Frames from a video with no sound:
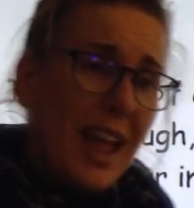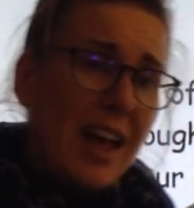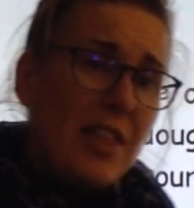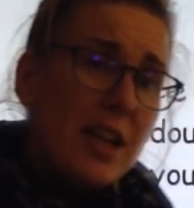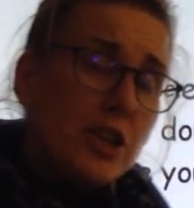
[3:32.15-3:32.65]

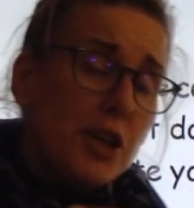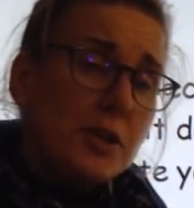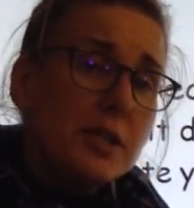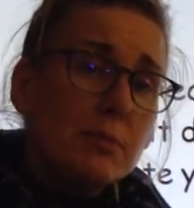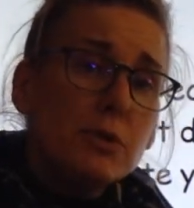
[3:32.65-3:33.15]
and then
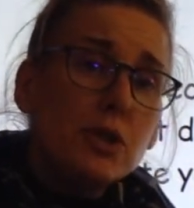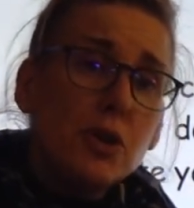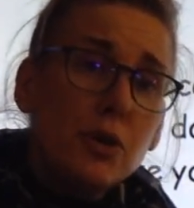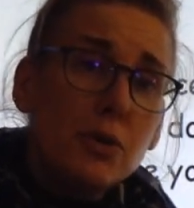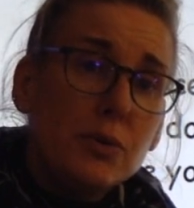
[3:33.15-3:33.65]
use some
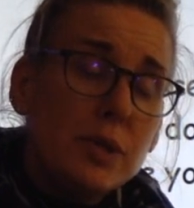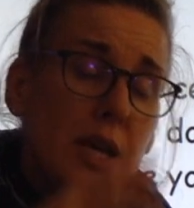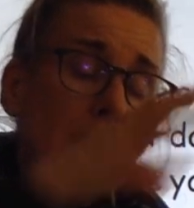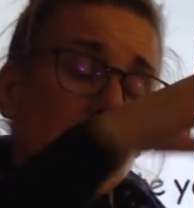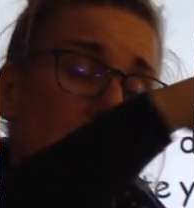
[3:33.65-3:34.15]
tools
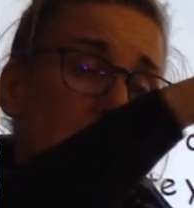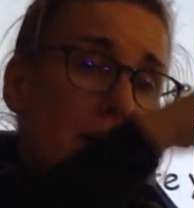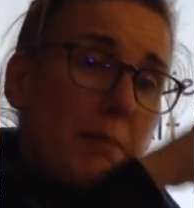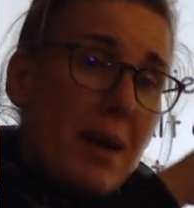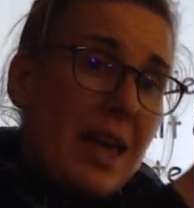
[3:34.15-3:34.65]

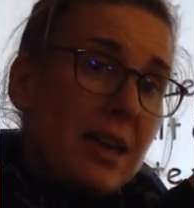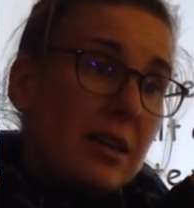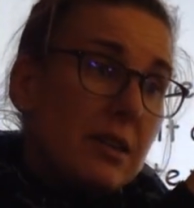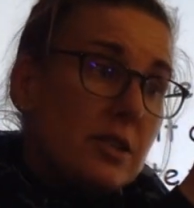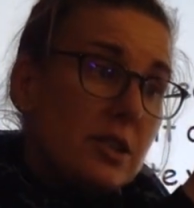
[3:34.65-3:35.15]
to
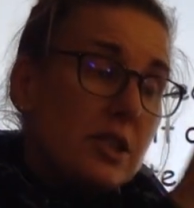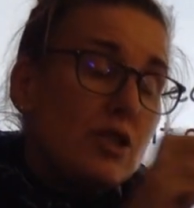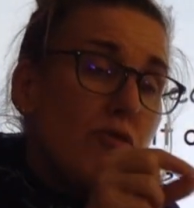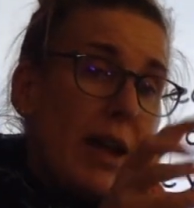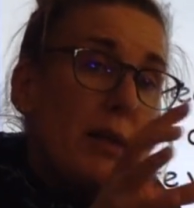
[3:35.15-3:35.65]
make, to
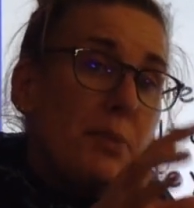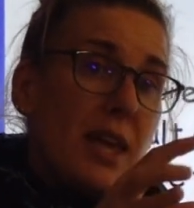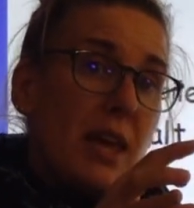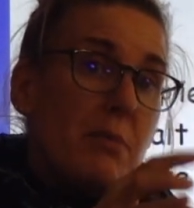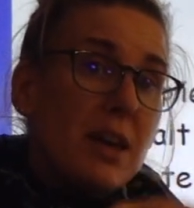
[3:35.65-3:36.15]
scrape
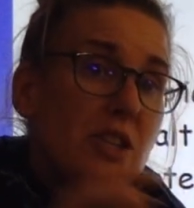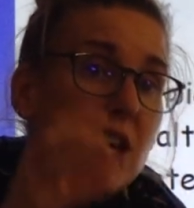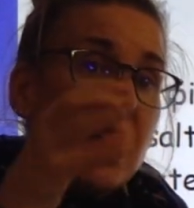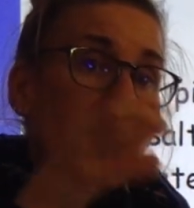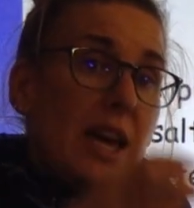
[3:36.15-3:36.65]
the image
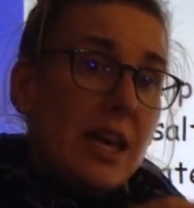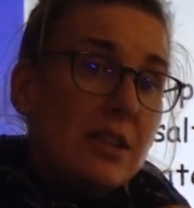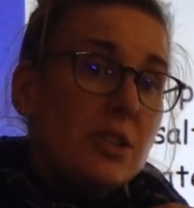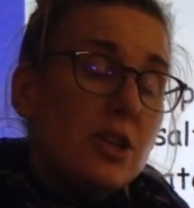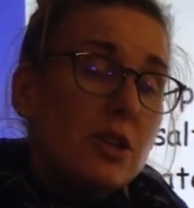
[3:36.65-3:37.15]

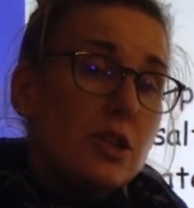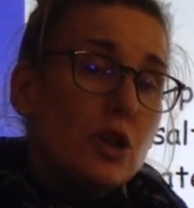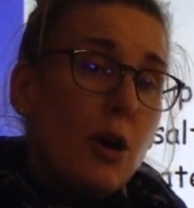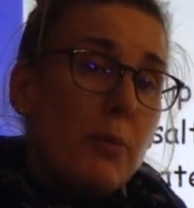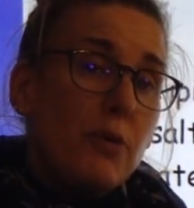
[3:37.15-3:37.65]
into the
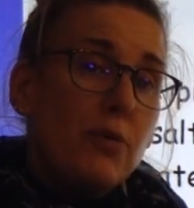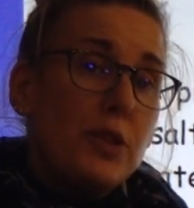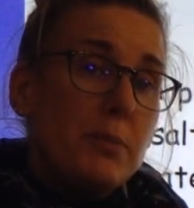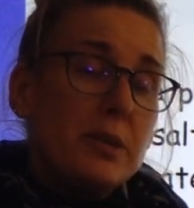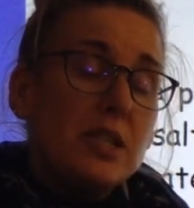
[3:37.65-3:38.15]
top of
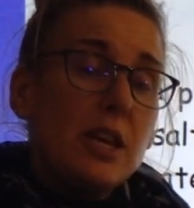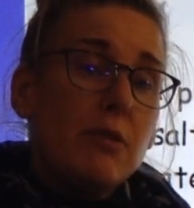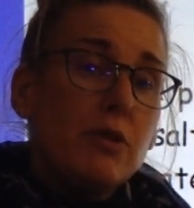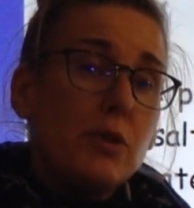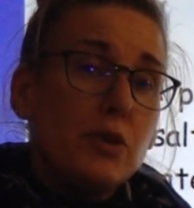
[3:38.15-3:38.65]
the
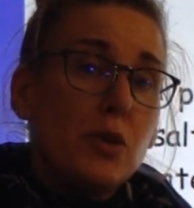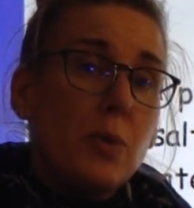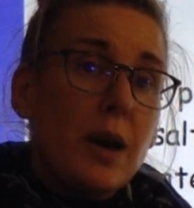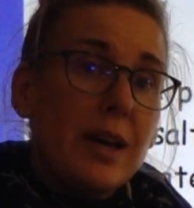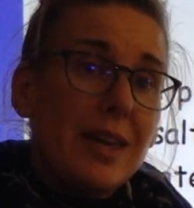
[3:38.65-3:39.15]
material you're
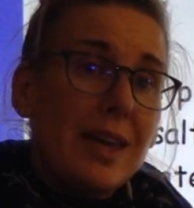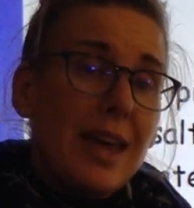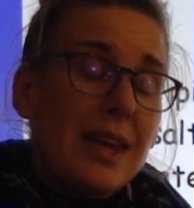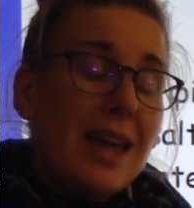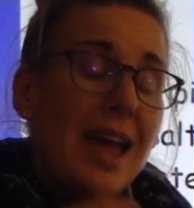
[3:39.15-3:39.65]
working
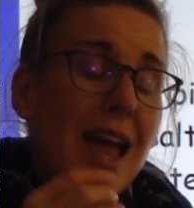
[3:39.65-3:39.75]
in